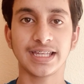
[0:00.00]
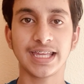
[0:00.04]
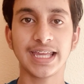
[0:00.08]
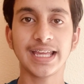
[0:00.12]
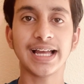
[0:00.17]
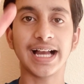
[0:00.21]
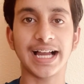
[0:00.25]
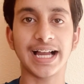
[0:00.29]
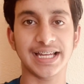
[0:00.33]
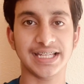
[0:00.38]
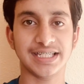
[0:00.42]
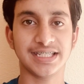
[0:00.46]
Hey
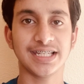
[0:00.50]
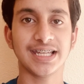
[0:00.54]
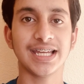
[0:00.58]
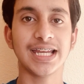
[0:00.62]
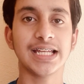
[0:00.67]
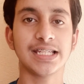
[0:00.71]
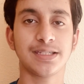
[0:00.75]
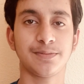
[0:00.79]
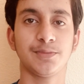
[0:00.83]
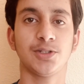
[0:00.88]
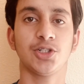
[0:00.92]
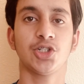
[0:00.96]
guys,
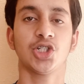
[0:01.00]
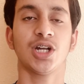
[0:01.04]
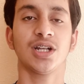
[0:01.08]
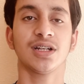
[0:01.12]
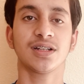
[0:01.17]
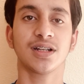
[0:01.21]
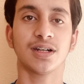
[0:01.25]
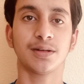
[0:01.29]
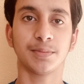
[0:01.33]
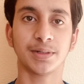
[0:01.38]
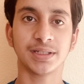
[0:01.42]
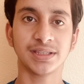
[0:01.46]
it's me Jishan
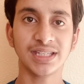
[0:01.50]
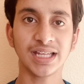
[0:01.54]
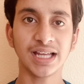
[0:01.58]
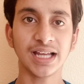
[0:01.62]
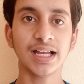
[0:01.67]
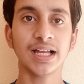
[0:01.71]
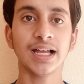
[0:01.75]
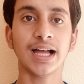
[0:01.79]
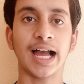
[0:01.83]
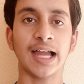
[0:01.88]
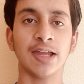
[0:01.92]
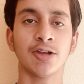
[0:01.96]

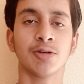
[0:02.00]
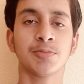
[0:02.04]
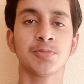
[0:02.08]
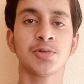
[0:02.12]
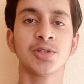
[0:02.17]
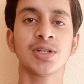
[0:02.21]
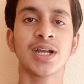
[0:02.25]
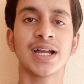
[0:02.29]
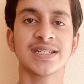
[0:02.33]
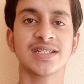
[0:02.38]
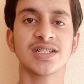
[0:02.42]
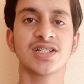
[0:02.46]
Kharbanda. I hope
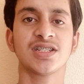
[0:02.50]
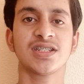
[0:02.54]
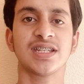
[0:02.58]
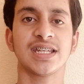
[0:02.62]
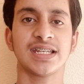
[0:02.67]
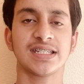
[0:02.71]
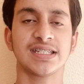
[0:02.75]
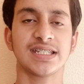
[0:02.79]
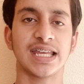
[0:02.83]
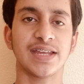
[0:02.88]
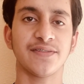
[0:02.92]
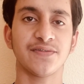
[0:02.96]
you guys are
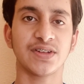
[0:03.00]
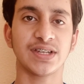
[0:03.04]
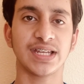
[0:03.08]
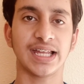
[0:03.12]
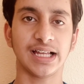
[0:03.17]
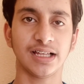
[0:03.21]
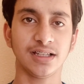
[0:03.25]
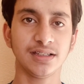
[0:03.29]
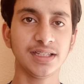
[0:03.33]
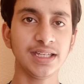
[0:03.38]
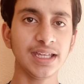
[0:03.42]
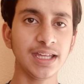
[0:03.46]
staying safe and
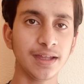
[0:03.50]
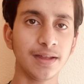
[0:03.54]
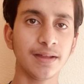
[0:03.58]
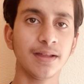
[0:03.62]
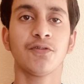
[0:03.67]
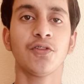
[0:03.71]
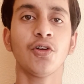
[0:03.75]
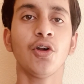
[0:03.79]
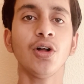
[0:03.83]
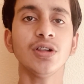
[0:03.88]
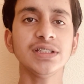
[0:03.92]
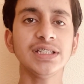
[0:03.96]
healthy.
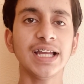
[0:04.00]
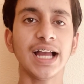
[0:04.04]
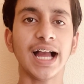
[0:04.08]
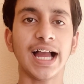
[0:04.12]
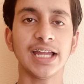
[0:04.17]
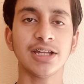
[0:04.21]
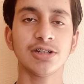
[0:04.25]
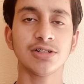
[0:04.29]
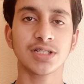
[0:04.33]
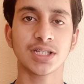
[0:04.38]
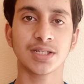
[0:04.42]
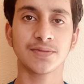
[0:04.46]
For all the
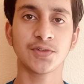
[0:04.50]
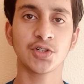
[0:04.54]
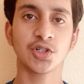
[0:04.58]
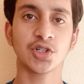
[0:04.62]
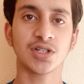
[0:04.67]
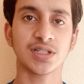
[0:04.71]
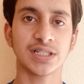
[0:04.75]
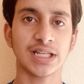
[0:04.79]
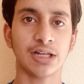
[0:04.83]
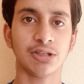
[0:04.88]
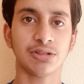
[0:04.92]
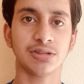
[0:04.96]
iOS
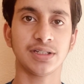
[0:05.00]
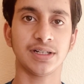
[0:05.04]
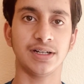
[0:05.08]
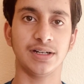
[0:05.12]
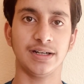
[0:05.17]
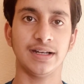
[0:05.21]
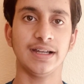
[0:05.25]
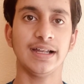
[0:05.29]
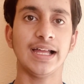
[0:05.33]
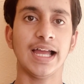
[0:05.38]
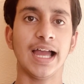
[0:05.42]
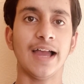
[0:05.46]
viewers out
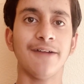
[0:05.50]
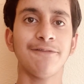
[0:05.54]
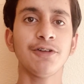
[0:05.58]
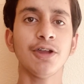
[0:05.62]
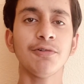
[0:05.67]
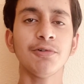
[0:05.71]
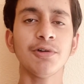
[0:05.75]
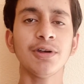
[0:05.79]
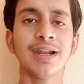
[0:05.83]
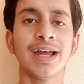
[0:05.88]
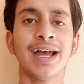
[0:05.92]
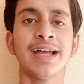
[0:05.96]
there, have
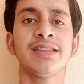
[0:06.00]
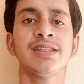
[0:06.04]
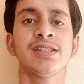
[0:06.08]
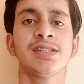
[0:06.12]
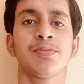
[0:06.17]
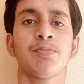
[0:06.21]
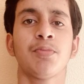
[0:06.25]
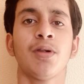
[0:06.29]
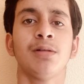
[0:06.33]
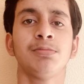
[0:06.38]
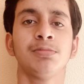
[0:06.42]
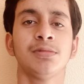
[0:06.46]
you ever had
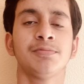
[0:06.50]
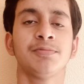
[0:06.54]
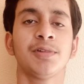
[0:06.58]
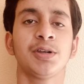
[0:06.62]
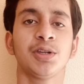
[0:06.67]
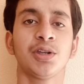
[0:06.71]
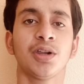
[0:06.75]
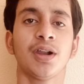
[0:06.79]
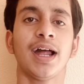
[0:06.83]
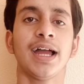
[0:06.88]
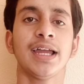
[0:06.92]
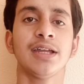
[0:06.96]
this problem where
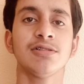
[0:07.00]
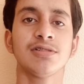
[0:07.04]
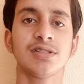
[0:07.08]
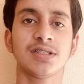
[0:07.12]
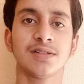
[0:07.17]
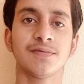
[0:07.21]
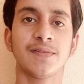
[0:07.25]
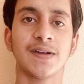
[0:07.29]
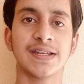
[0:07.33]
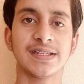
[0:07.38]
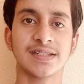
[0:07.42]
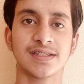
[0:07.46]
your iOS
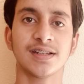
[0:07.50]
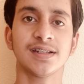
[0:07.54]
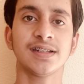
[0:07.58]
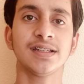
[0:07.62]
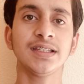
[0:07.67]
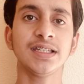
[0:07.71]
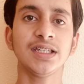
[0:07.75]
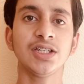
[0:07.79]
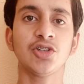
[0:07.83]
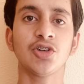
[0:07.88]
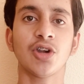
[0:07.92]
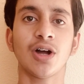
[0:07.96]
device
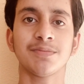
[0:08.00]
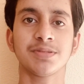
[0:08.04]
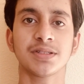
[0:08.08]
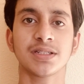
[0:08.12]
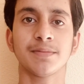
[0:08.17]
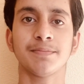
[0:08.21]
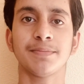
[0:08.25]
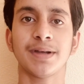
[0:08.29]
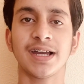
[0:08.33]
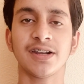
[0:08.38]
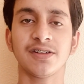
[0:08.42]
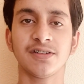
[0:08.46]
suddenly drops
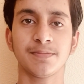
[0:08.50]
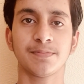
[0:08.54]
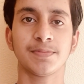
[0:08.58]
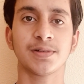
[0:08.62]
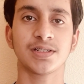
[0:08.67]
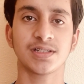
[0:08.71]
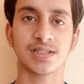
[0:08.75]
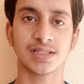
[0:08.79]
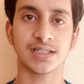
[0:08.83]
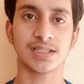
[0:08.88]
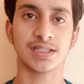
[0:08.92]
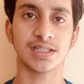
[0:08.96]
the battery
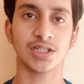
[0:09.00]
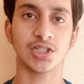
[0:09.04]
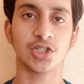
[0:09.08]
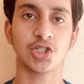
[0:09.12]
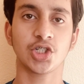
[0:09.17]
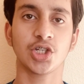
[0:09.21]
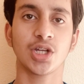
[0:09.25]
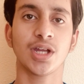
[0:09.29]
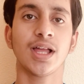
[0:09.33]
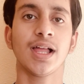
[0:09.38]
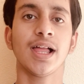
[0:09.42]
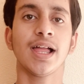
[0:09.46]

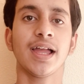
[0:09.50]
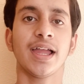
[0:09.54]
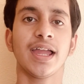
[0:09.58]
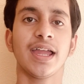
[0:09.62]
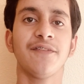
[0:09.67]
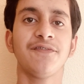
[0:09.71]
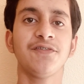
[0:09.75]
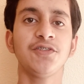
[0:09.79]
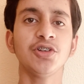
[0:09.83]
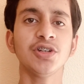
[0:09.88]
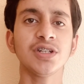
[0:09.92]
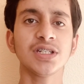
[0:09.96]
percentage?
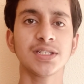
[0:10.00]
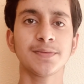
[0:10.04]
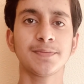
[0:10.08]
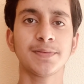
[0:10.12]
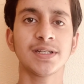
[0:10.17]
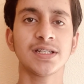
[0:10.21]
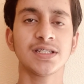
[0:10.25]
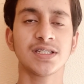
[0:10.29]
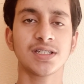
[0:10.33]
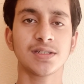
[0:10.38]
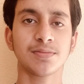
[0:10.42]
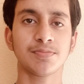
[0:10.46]
If you
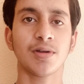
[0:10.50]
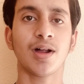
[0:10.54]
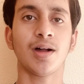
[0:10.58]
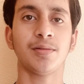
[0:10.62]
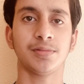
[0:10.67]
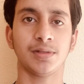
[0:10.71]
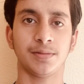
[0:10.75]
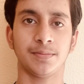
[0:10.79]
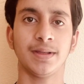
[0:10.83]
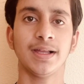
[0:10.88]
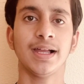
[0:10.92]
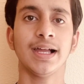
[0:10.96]
experience this
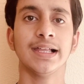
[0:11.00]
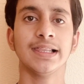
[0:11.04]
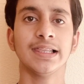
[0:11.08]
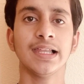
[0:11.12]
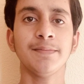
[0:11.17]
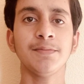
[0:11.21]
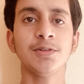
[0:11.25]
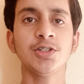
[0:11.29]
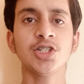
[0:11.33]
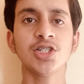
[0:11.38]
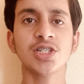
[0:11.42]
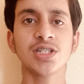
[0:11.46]
problem,
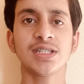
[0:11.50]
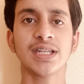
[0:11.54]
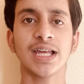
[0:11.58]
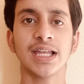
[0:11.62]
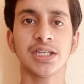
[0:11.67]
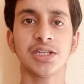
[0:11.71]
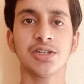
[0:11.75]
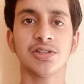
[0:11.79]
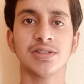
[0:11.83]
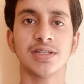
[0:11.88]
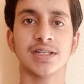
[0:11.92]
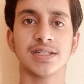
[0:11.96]
let me just
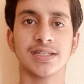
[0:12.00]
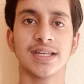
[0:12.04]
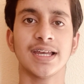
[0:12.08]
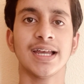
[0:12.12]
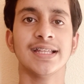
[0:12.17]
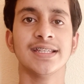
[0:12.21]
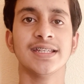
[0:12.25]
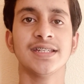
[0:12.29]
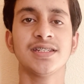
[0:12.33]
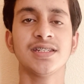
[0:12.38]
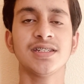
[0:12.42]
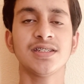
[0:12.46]
tell you this
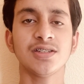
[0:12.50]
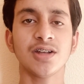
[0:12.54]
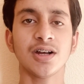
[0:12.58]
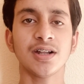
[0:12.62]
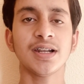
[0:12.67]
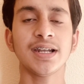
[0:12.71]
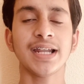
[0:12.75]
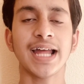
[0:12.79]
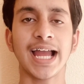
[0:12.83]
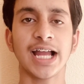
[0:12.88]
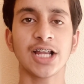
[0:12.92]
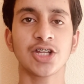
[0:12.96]
is not
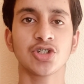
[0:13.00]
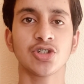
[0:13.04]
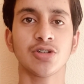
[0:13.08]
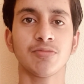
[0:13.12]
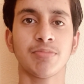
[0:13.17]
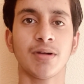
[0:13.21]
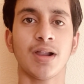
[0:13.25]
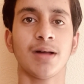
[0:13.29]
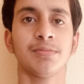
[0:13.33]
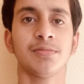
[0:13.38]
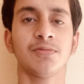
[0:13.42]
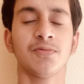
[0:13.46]
an actual
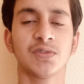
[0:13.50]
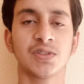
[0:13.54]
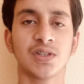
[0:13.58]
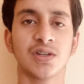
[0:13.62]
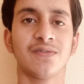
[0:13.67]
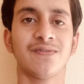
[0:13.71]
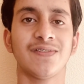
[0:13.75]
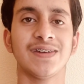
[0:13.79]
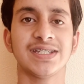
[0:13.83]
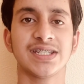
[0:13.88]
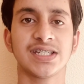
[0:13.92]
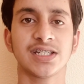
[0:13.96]
problem with
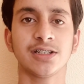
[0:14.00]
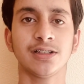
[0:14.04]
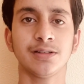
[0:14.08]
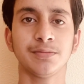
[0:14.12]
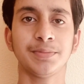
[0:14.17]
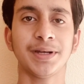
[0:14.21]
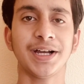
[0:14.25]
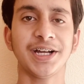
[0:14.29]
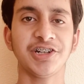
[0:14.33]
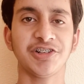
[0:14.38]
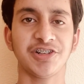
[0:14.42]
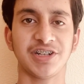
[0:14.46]
your physical
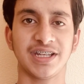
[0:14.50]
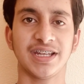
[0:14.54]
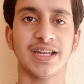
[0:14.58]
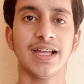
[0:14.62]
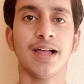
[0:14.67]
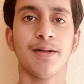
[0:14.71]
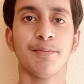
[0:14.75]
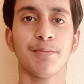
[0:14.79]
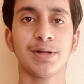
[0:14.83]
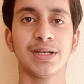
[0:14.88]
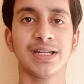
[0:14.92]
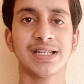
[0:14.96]
battery,
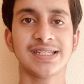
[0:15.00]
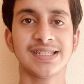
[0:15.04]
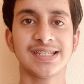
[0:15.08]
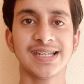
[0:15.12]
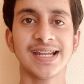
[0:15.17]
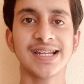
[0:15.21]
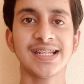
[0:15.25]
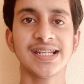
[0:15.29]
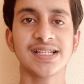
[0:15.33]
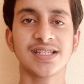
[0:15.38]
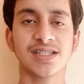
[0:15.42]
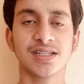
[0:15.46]
but
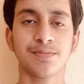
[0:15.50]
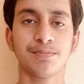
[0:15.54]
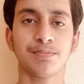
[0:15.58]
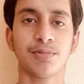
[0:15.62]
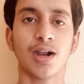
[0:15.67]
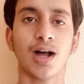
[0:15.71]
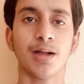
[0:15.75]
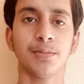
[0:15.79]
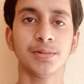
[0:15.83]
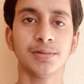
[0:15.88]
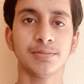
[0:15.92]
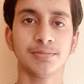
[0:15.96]
instead it's a
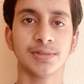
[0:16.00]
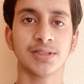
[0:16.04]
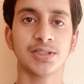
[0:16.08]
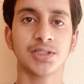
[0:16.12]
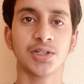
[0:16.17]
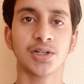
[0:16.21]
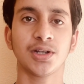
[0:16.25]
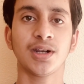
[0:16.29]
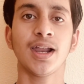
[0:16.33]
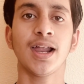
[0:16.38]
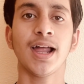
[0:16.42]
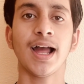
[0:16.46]
problem with
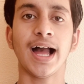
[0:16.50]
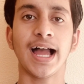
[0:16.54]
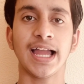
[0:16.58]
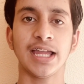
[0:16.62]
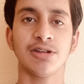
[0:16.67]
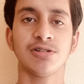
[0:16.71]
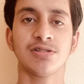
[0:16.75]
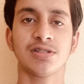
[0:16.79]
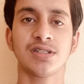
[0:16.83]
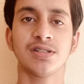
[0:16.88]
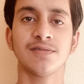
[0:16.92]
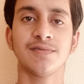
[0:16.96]
your
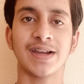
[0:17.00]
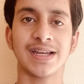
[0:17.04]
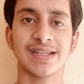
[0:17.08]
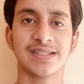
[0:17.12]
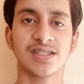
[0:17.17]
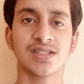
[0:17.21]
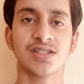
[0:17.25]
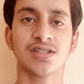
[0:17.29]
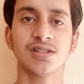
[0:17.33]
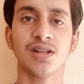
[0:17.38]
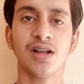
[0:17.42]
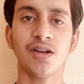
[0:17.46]
iOS
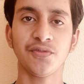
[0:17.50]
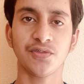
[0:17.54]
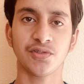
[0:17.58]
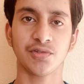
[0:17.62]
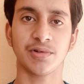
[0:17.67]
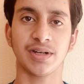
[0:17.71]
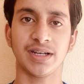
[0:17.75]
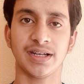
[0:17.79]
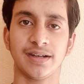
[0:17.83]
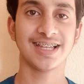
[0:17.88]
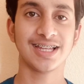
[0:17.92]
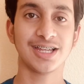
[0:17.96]
device's
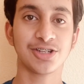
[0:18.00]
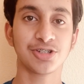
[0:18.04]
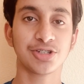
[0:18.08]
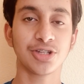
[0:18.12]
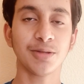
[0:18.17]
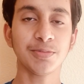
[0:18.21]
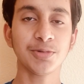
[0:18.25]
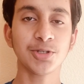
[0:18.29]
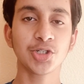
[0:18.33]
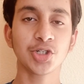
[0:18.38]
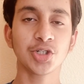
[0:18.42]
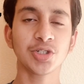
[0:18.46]
software. So
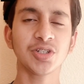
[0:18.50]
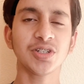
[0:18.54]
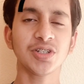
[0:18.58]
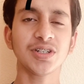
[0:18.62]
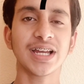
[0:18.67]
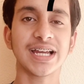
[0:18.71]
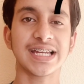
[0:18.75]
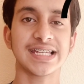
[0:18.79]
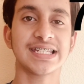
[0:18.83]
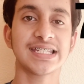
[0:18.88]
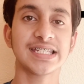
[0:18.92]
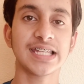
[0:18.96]
I'll be showing you
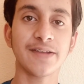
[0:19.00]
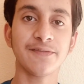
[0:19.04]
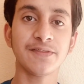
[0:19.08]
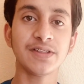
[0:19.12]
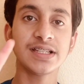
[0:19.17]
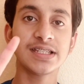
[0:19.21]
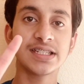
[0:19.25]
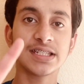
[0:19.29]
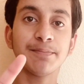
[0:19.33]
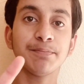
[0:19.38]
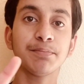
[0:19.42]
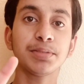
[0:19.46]
guys 7
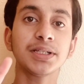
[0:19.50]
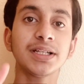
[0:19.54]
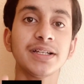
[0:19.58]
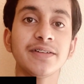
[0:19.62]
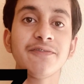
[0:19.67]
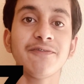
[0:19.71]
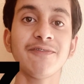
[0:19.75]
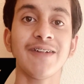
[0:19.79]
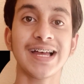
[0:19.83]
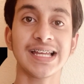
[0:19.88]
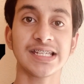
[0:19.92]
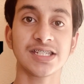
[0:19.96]
simple
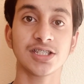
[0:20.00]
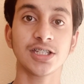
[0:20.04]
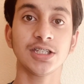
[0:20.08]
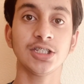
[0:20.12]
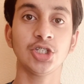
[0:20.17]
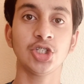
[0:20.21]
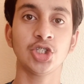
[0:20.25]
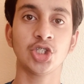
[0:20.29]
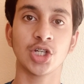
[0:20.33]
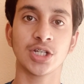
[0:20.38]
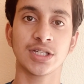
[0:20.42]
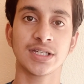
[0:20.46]
and fast
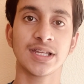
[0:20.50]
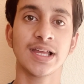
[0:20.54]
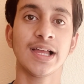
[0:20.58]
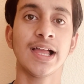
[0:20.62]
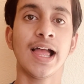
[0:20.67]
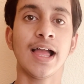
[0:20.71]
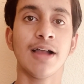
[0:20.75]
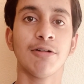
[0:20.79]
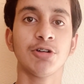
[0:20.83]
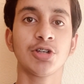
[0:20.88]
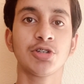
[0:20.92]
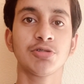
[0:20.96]
solutions
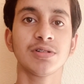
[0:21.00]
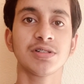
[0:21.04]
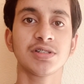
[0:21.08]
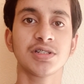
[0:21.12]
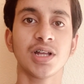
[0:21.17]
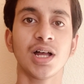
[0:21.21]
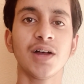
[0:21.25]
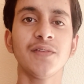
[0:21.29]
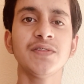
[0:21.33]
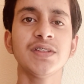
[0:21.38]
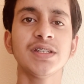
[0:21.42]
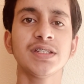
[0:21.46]
which will
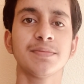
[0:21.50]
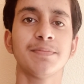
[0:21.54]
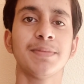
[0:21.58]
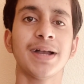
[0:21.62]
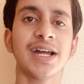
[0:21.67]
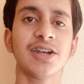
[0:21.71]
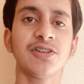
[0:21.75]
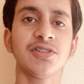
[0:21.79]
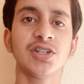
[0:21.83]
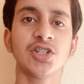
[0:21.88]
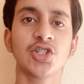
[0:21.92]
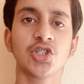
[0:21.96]
solve this
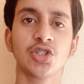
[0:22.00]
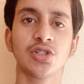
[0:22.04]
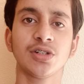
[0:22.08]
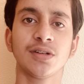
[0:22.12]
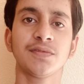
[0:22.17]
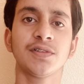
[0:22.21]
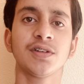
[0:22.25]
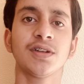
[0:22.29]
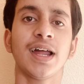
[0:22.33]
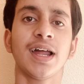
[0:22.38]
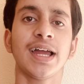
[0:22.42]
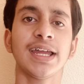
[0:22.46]
battery issue
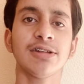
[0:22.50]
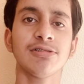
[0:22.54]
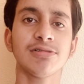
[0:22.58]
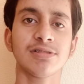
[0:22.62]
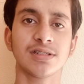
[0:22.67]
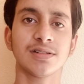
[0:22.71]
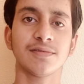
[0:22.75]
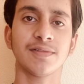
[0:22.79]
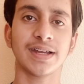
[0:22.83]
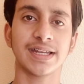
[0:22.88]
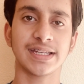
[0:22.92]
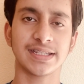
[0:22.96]
of your iOS
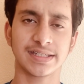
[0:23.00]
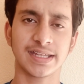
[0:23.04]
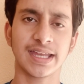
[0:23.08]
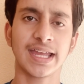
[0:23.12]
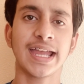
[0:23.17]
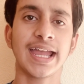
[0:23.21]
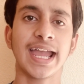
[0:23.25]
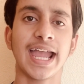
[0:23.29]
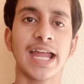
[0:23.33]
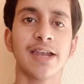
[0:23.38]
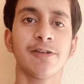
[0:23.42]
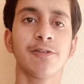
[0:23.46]
device
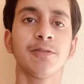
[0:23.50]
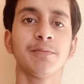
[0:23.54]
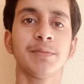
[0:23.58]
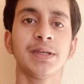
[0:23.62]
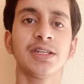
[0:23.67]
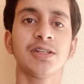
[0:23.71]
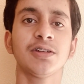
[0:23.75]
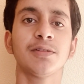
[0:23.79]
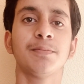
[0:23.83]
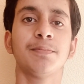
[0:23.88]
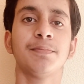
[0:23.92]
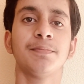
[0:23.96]
and will
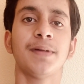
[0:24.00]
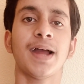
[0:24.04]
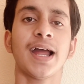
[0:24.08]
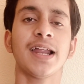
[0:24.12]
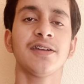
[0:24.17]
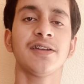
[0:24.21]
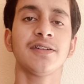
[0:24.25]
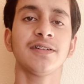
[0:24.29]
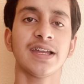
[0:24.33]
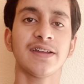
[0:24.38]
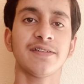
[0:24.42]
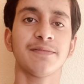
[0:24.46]
make your
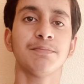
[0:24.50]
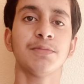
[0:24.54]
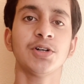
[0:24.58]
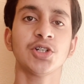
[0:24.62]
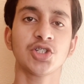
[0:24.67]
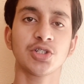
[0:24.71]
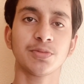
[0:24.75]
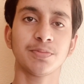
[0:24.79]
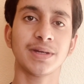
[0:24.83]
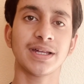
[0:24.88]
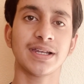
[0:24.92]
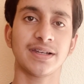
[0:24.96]
battery life
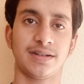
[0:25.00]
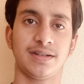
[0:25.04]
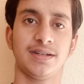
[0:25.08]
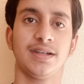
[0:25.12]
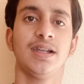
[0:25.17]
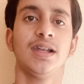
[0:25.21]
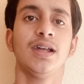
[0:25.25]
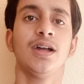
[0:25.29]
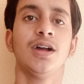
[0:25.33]
much better.